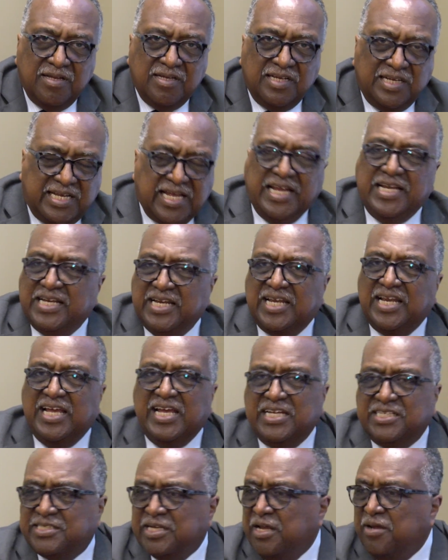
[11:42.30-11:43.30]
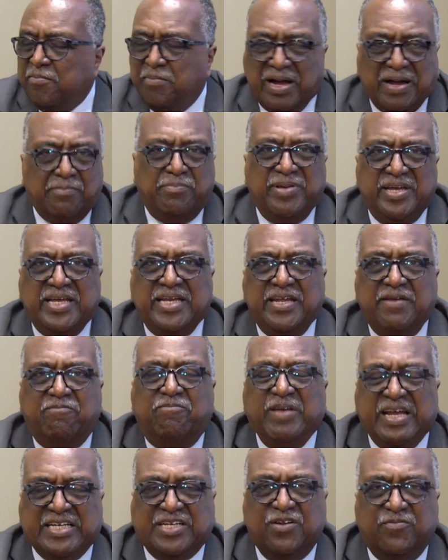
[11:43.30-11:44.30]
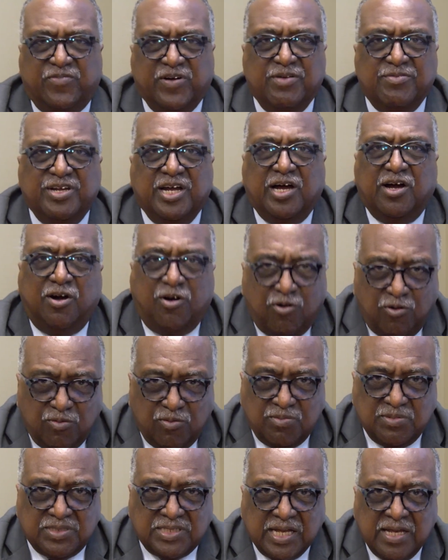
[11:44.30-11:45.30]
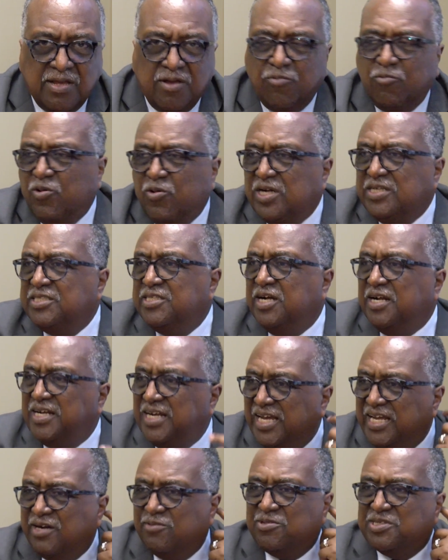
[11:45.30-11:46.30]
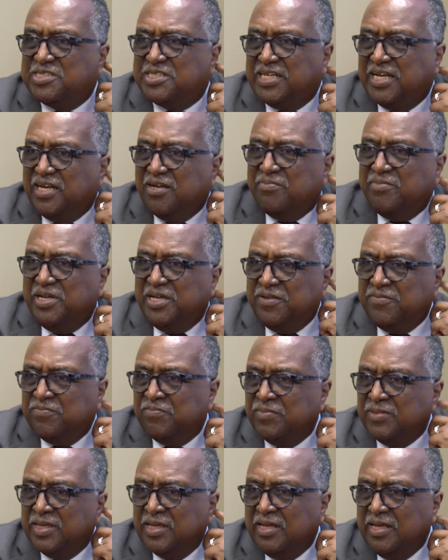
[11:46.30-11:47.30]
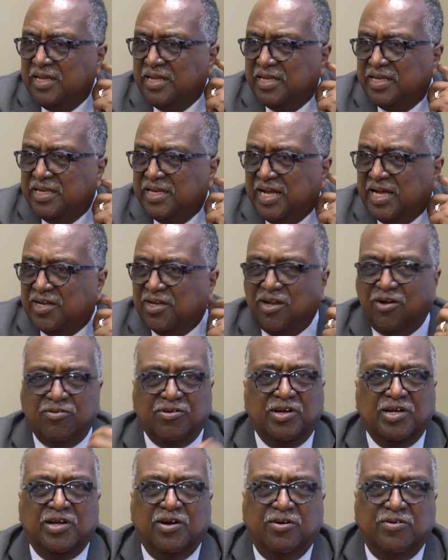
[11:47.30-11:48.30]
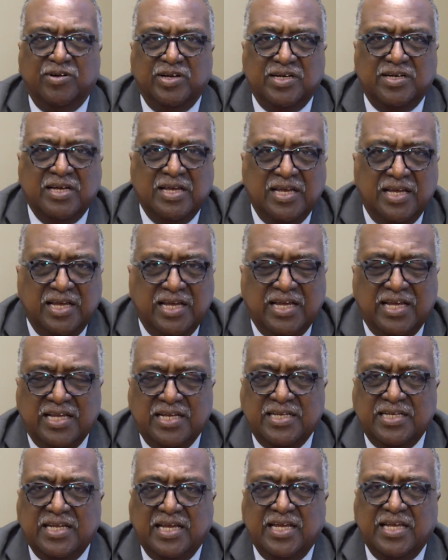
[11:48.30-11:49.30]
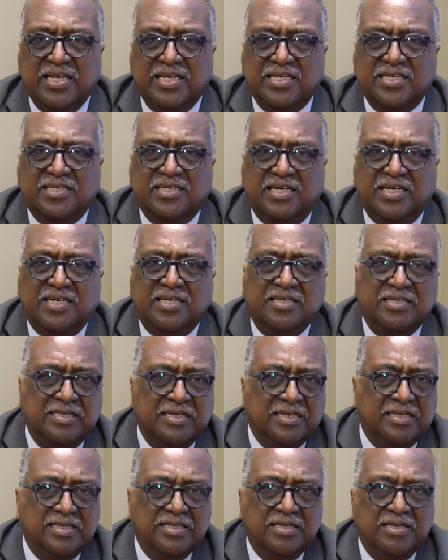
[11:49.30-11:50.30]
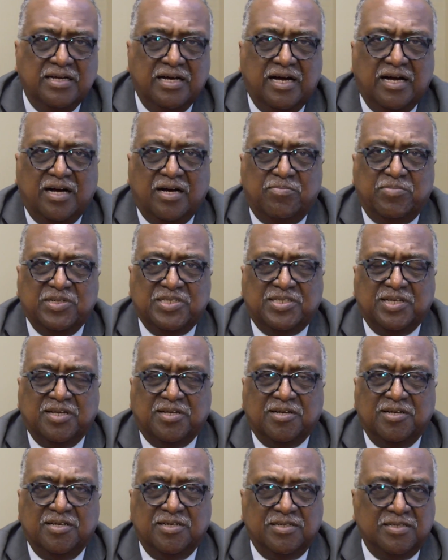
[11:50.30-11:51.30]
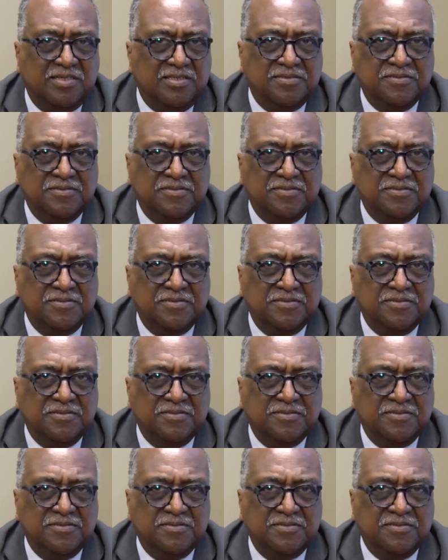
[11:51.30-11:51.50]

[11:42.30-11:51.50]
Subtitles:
Getting lynched by being evicted from your homes. One young lady was telling me not long ago in her particular